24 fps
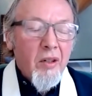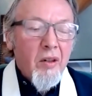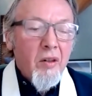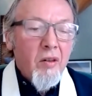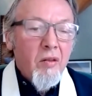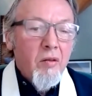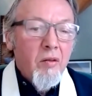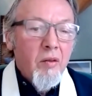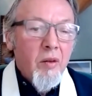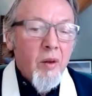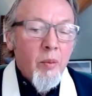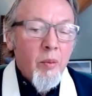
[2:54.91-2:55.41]

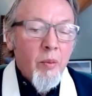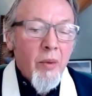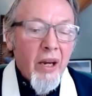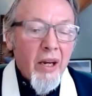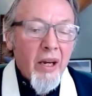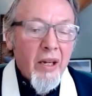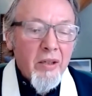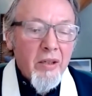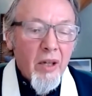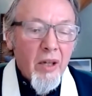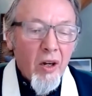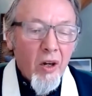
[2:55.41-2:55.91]
remains
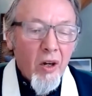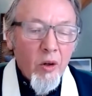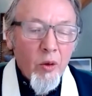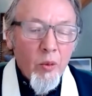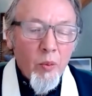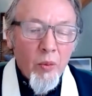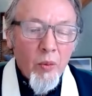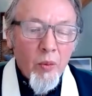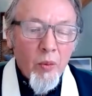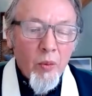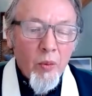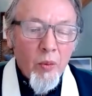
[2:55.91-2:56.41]

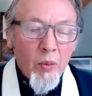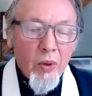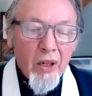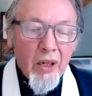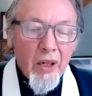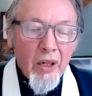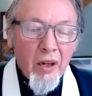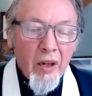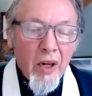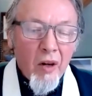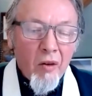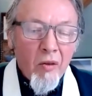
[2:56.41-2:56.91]
open in our
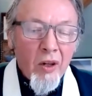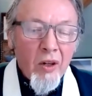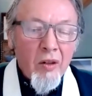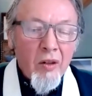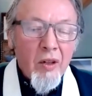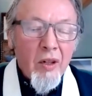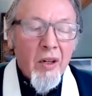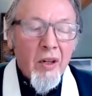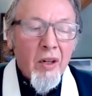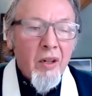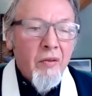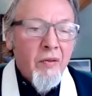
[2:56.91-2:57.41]
own life,